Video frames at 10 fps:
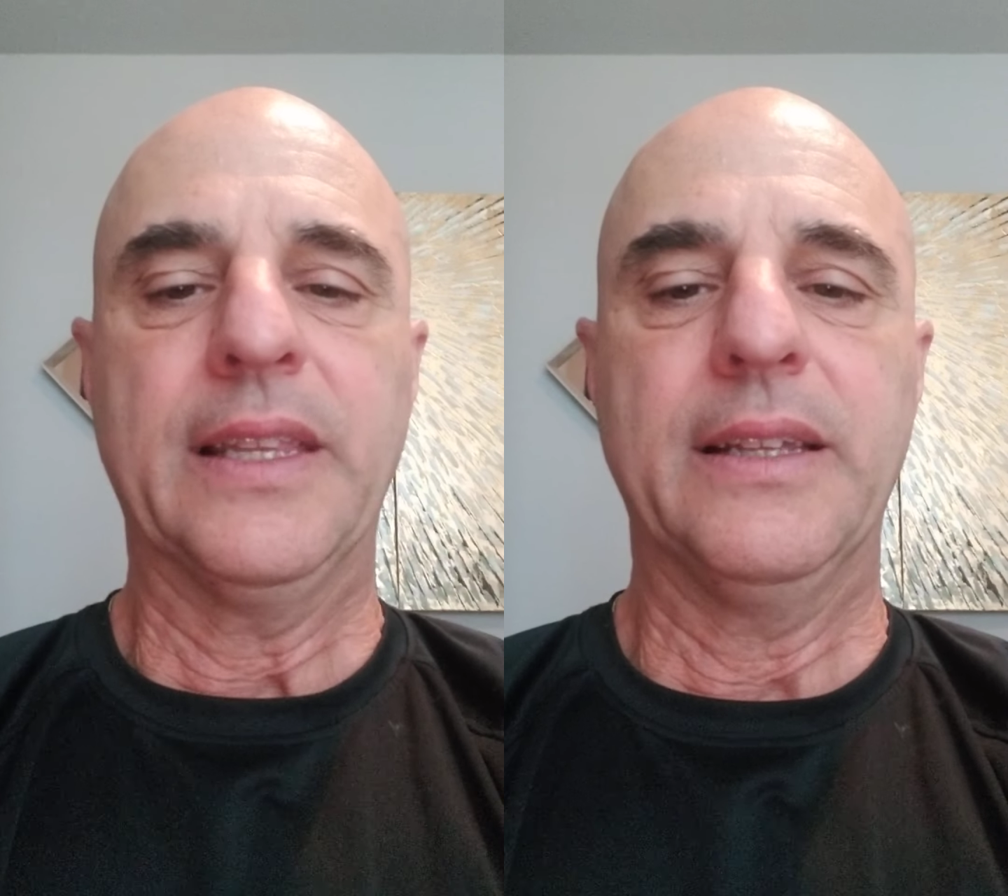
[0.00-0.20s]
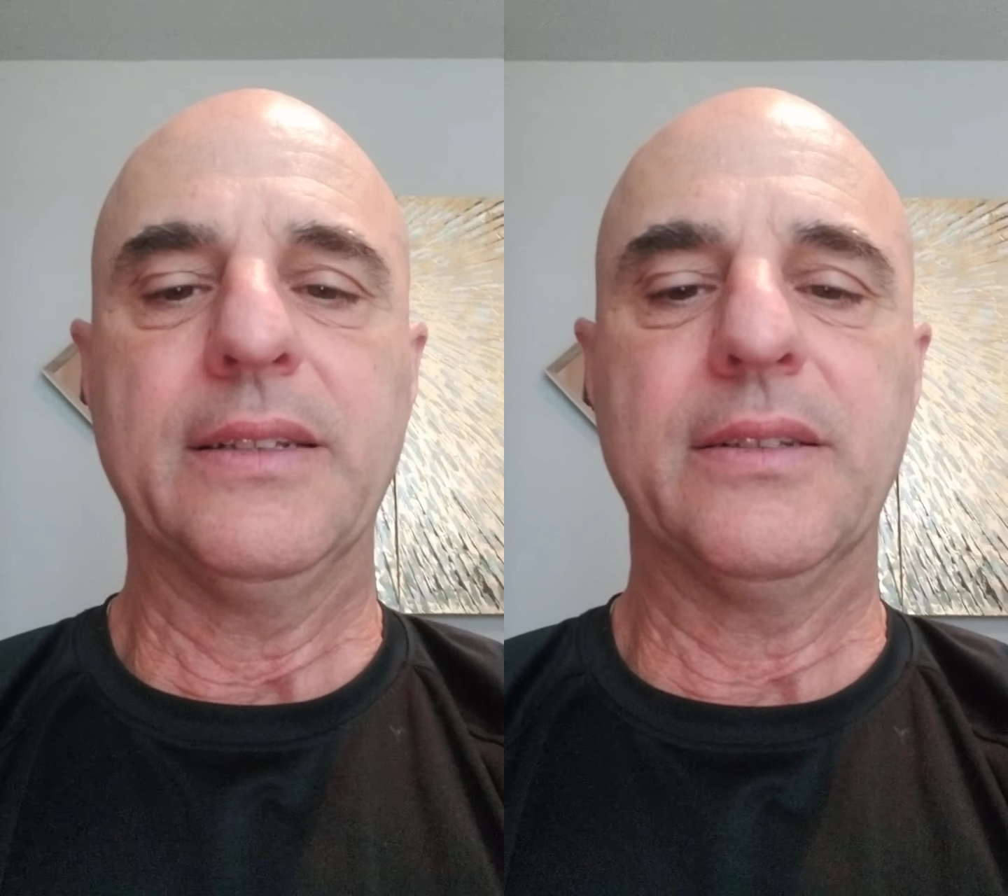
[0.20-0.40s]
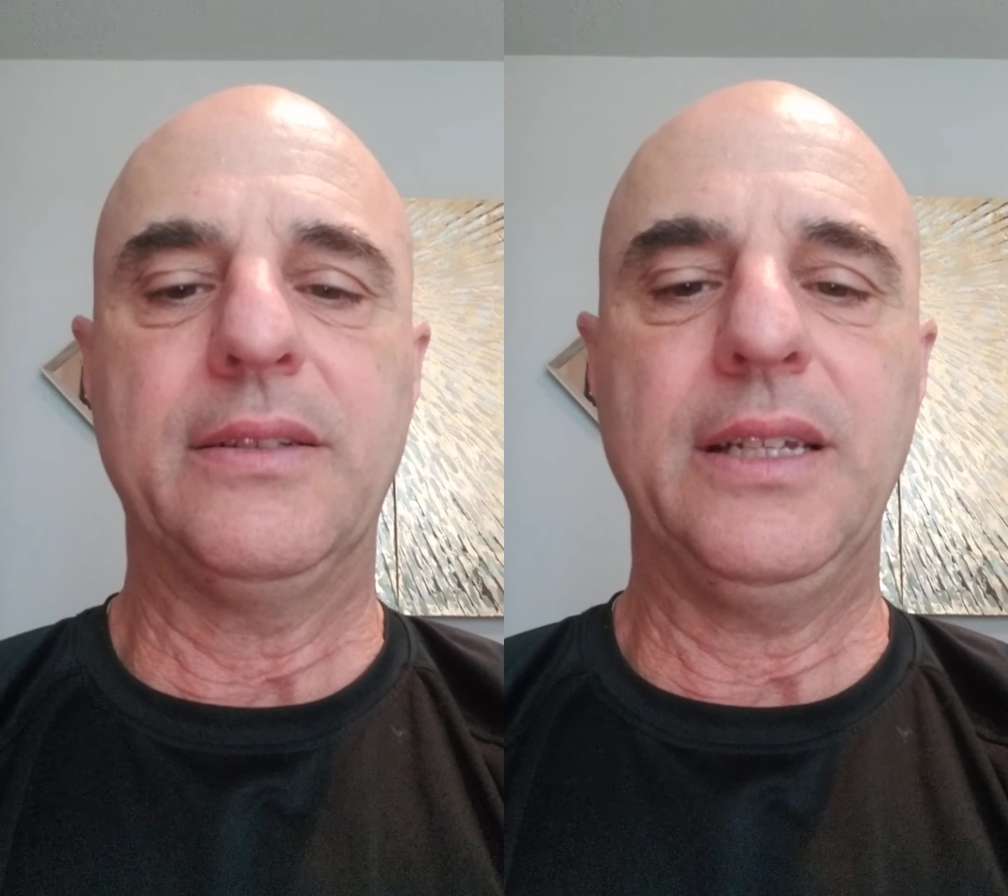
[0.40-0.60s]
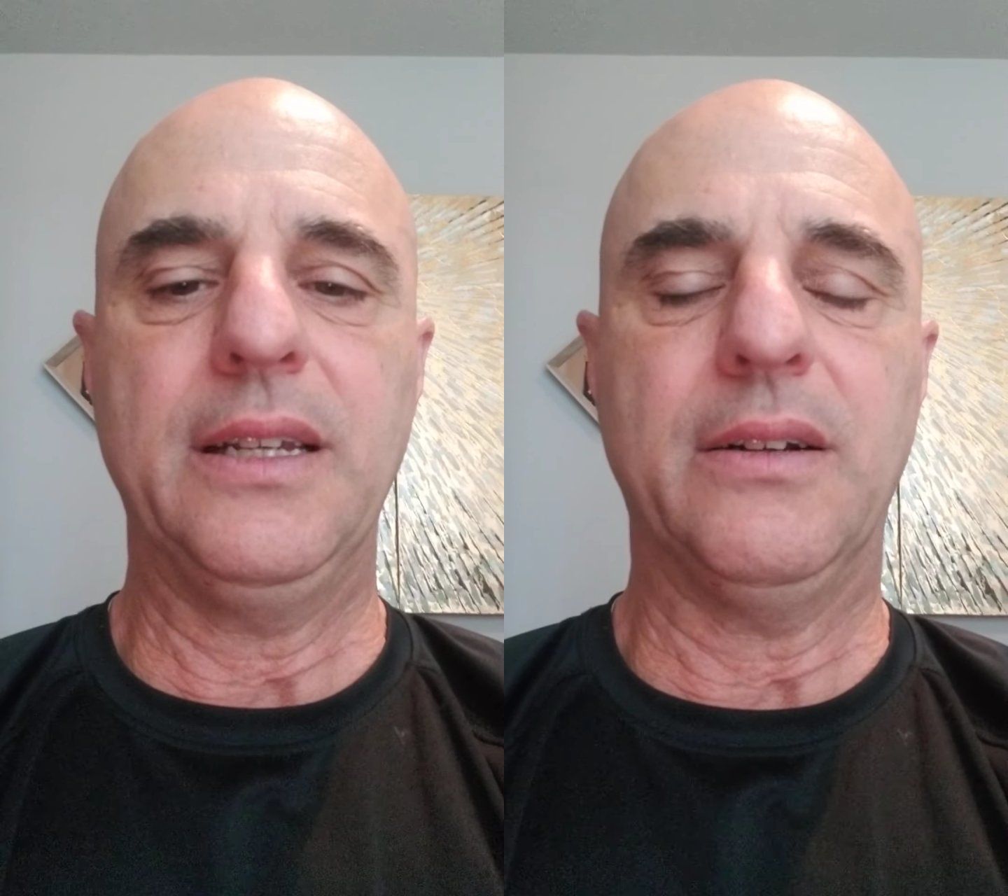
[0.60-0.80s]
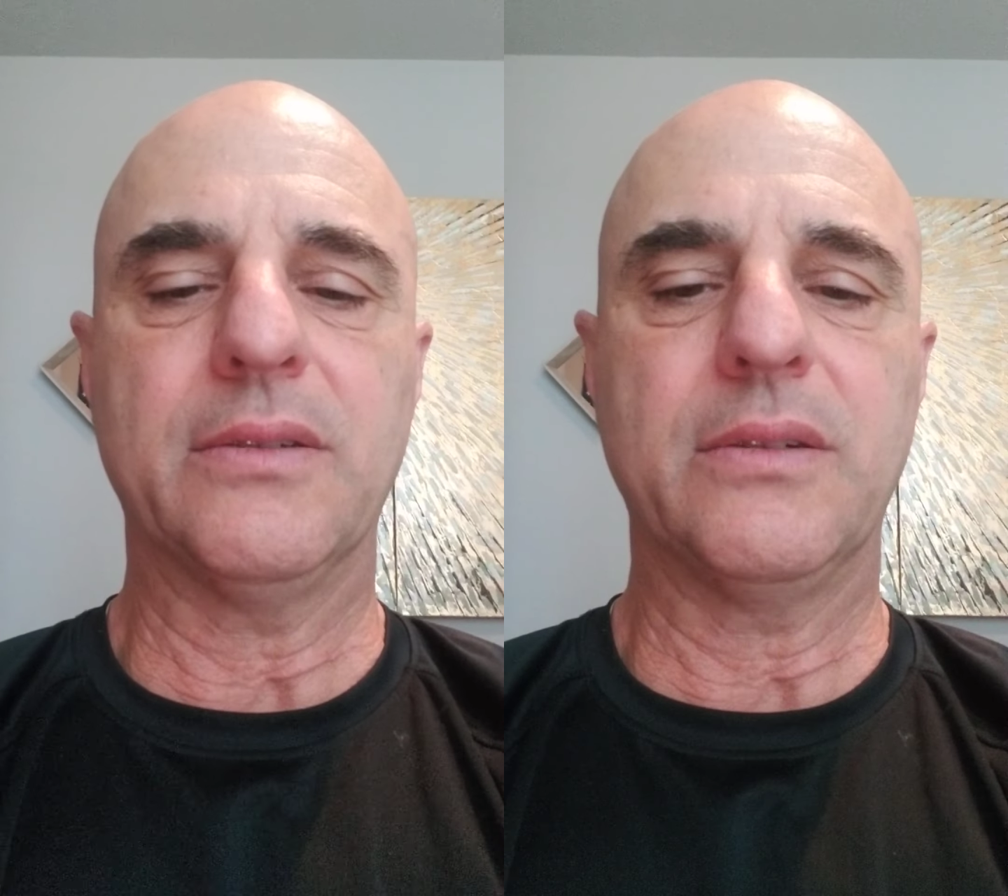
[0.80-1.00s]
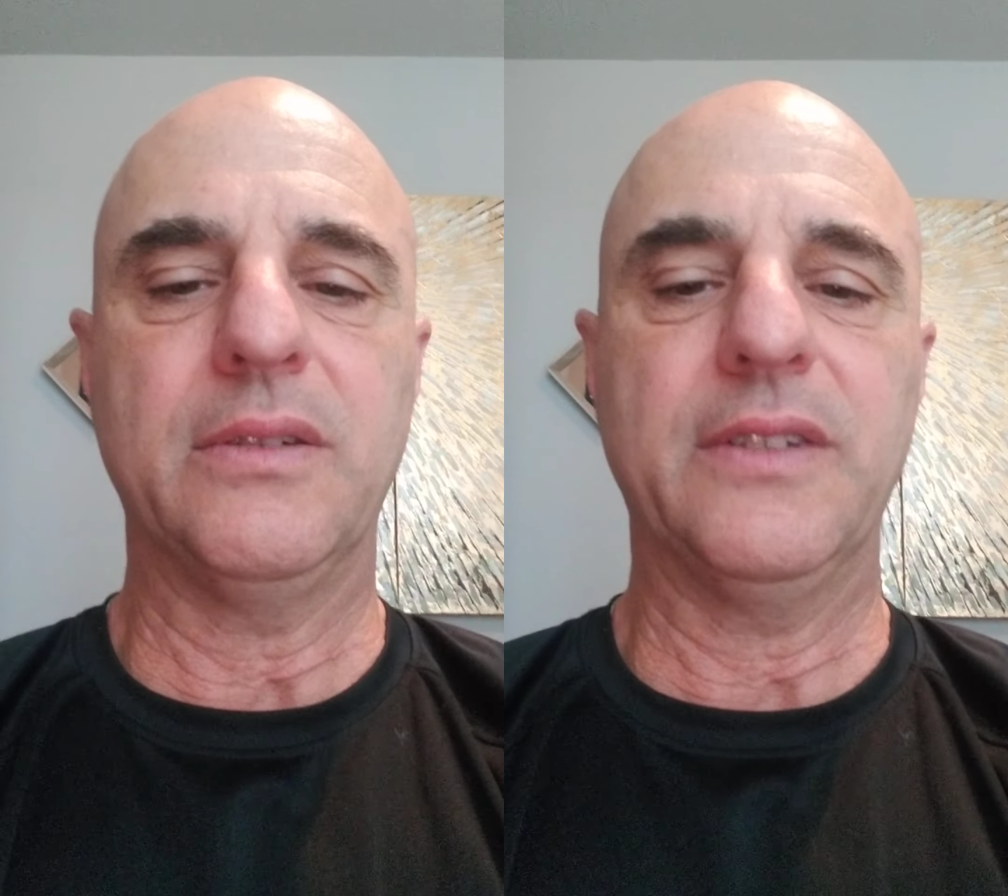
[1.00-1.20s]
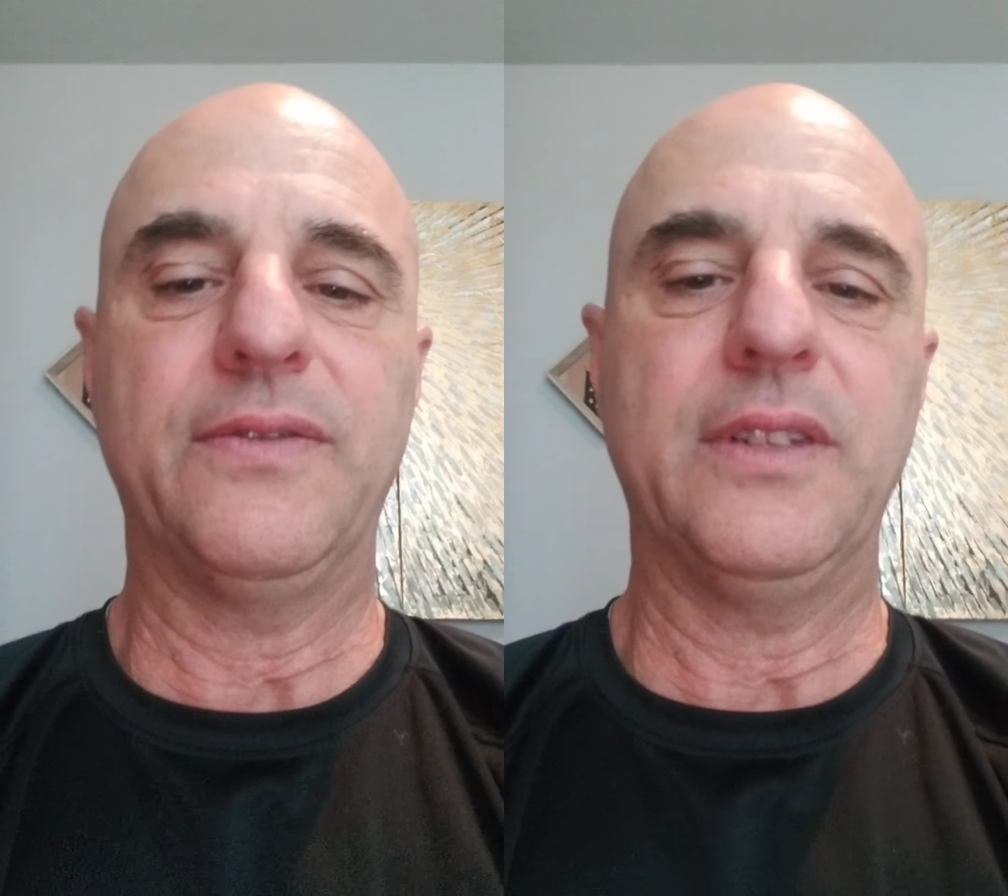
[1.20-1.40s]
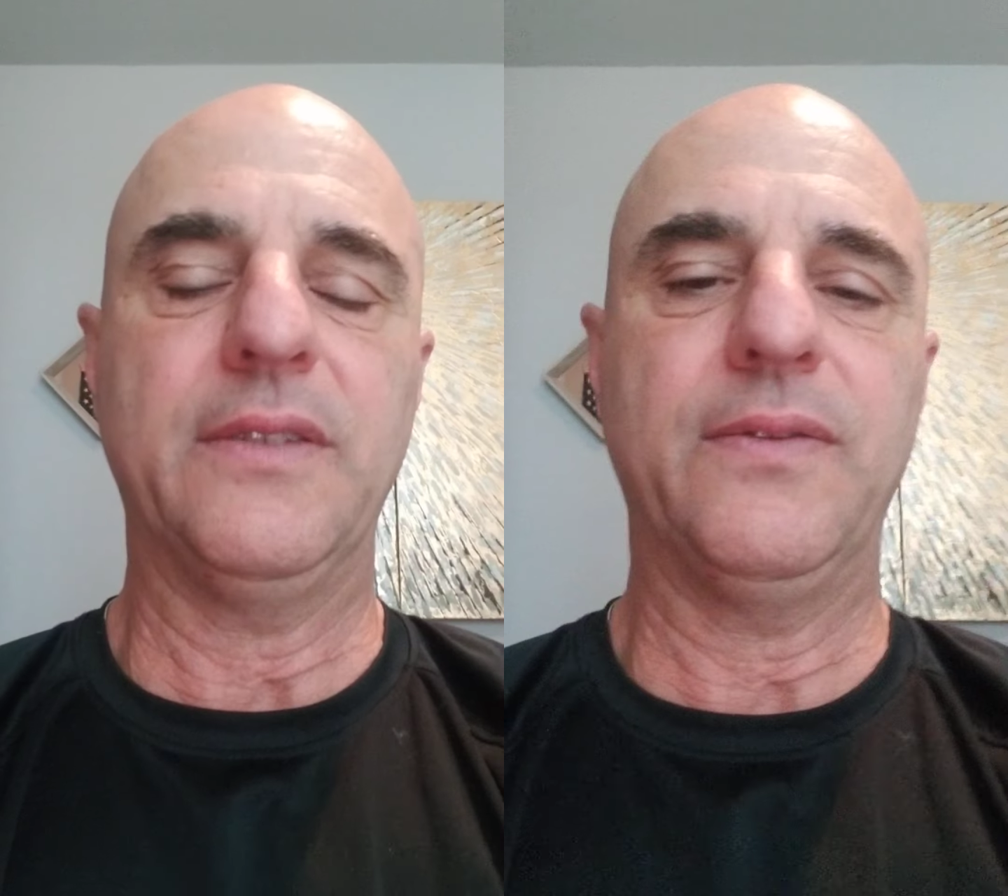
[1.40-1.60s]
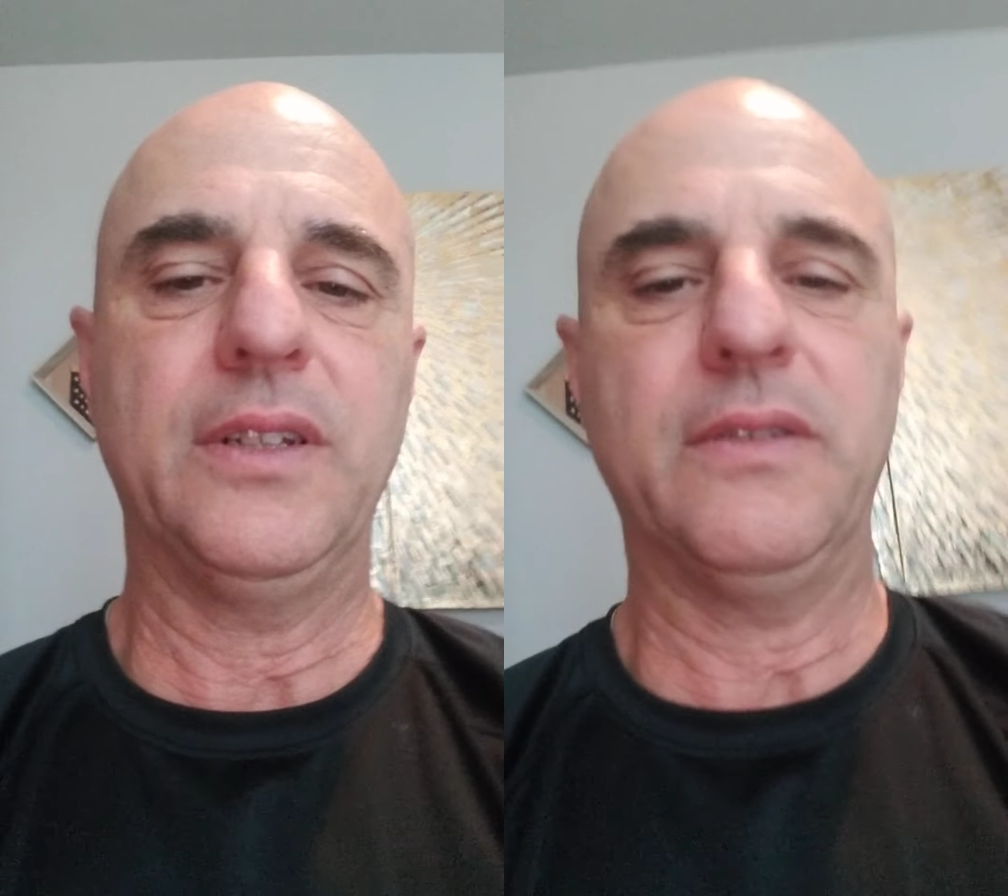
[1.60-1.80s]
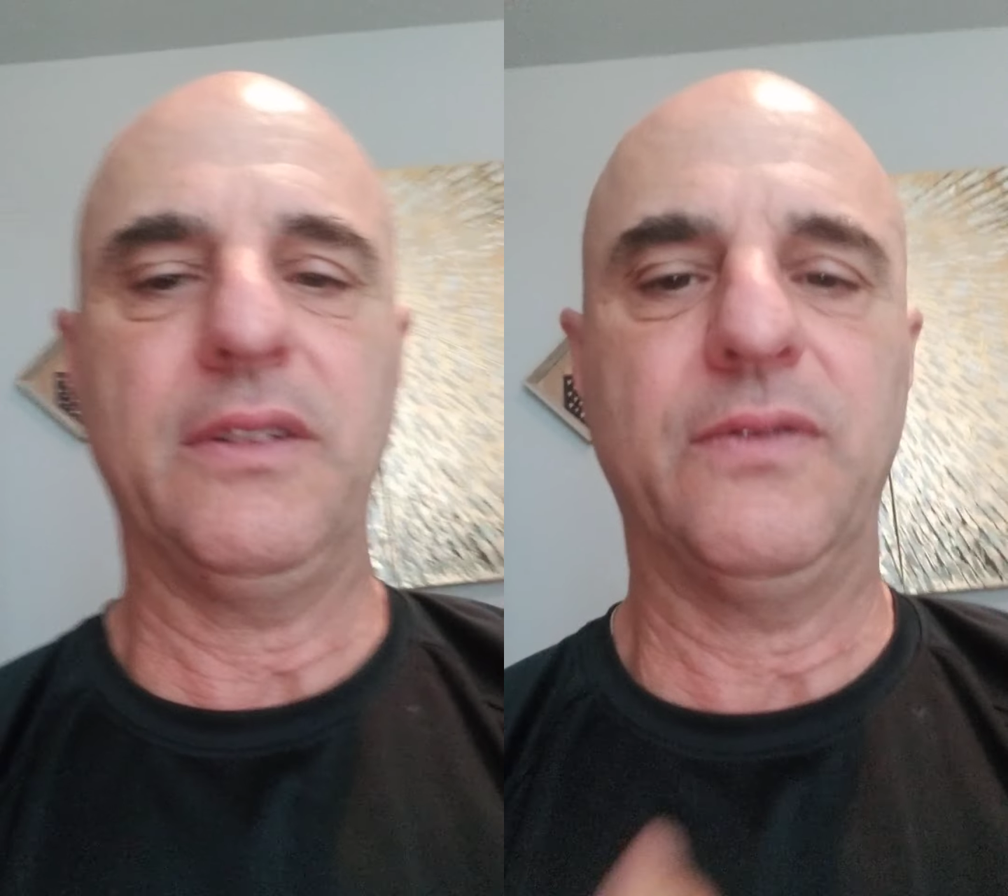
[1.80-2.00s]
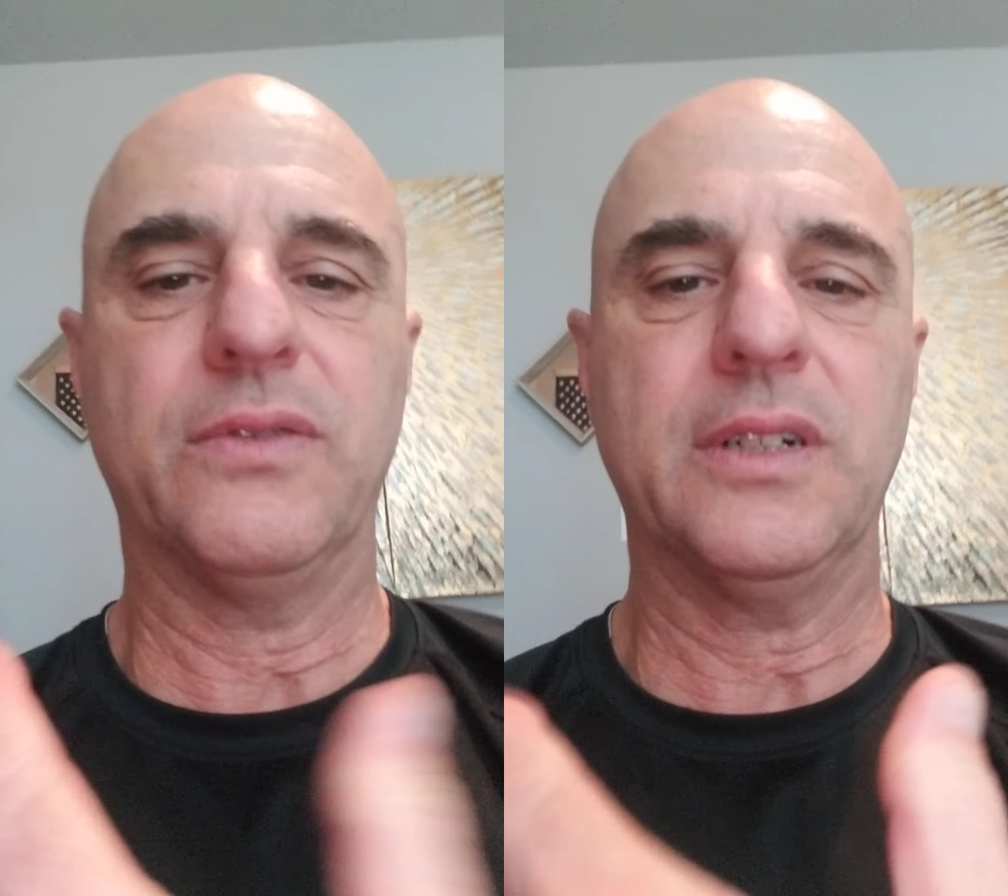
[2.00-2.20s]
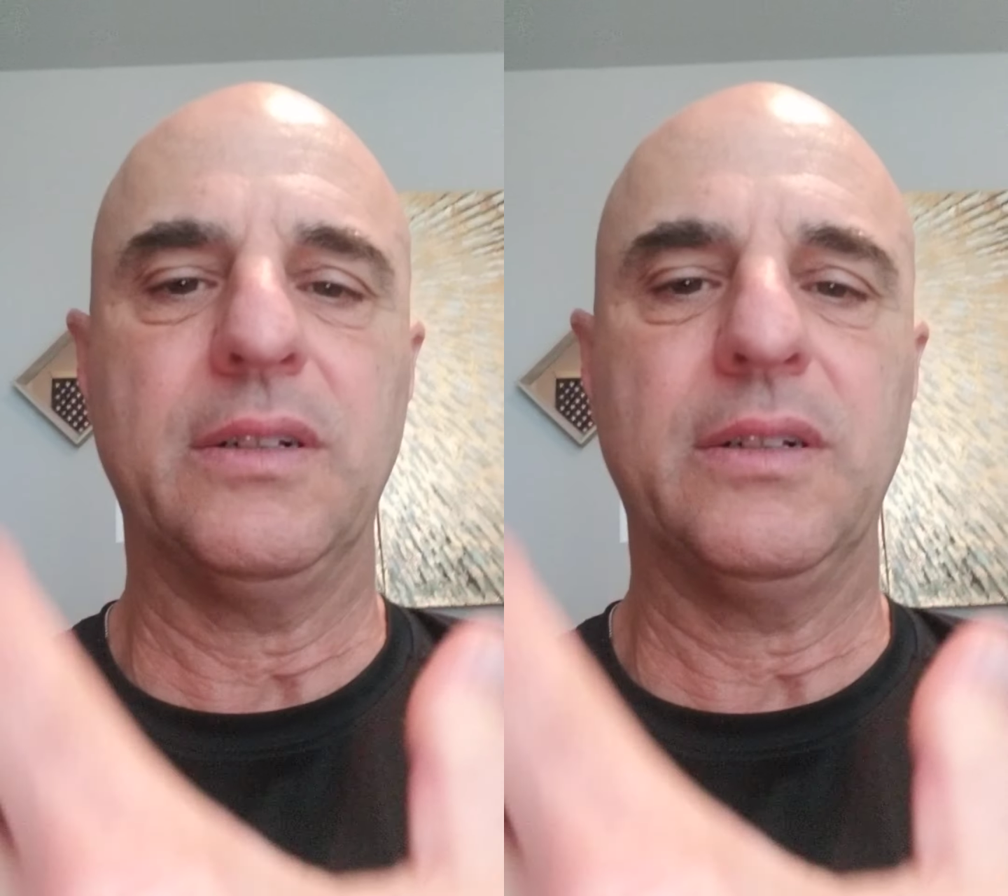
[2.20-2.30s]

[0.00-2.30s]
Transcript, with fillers: and to see also if if if we're going